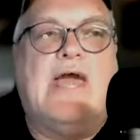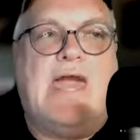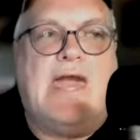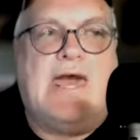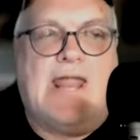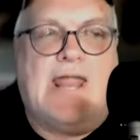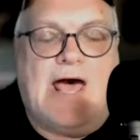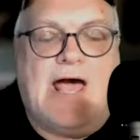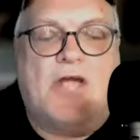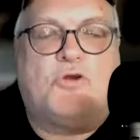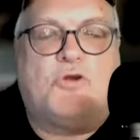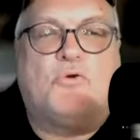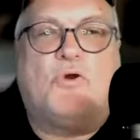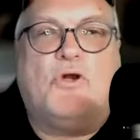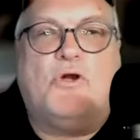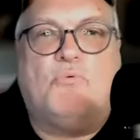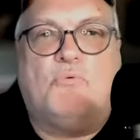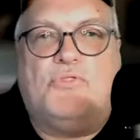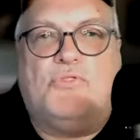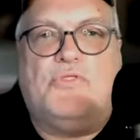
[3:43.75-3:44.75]
And I
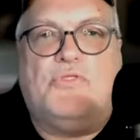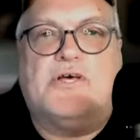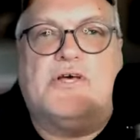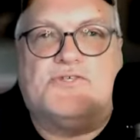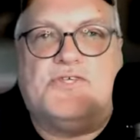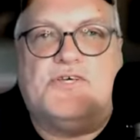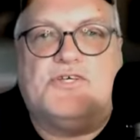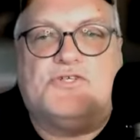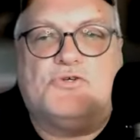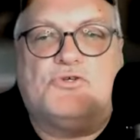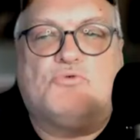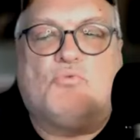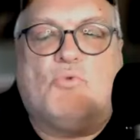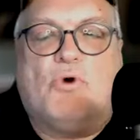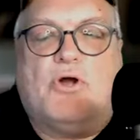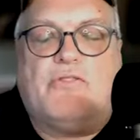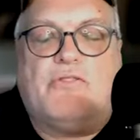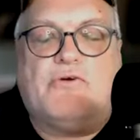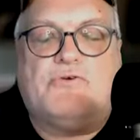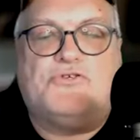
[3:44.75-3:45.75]
agree with this. This is
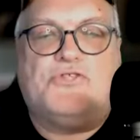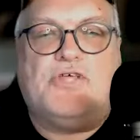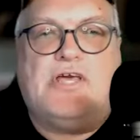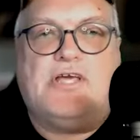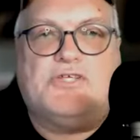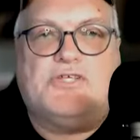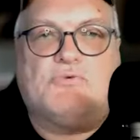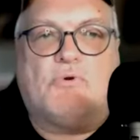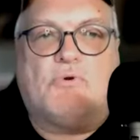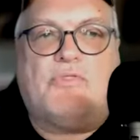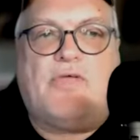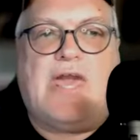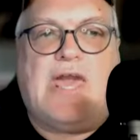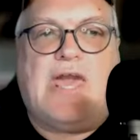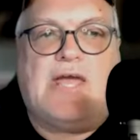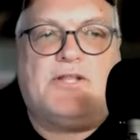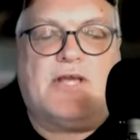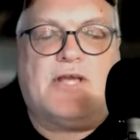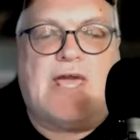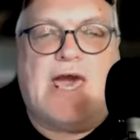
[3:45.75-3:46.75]
one of those things where they
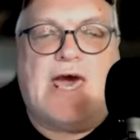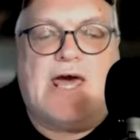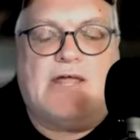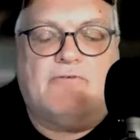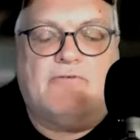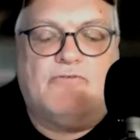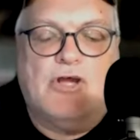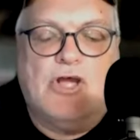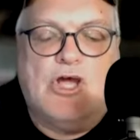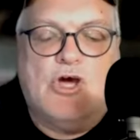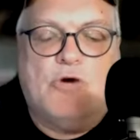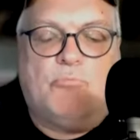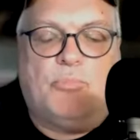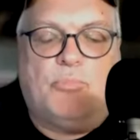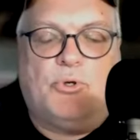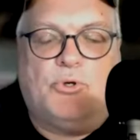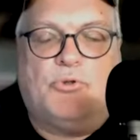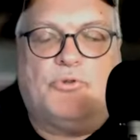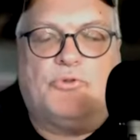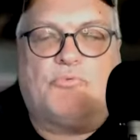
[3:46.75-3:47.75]
had to kind of
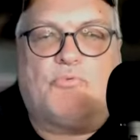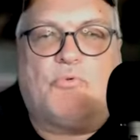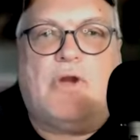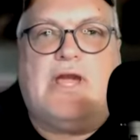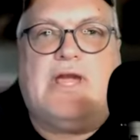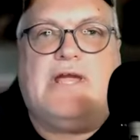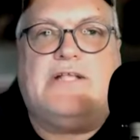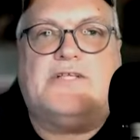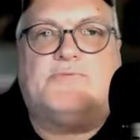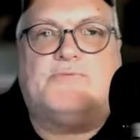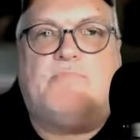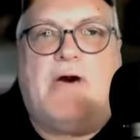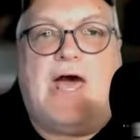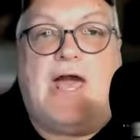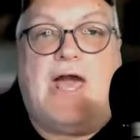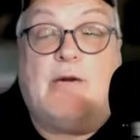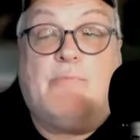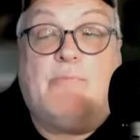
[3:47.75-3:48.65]
pull the reins back.